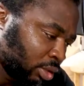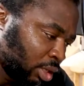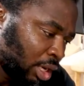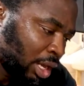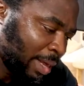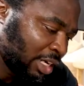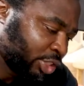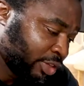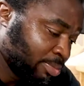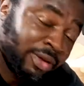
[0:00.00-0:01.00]
I'm not
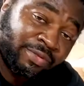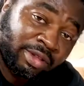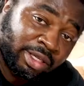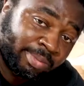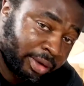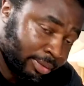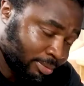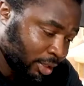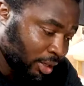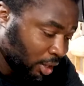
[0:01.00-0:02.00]
sure if it's meant for this, but
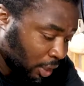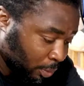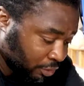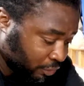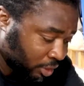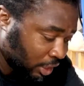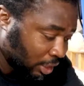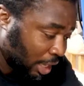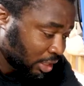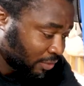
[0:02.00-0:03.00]
it works for a
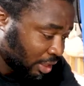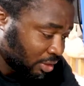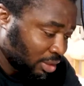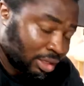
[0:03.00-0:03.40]
lot of stuff I use.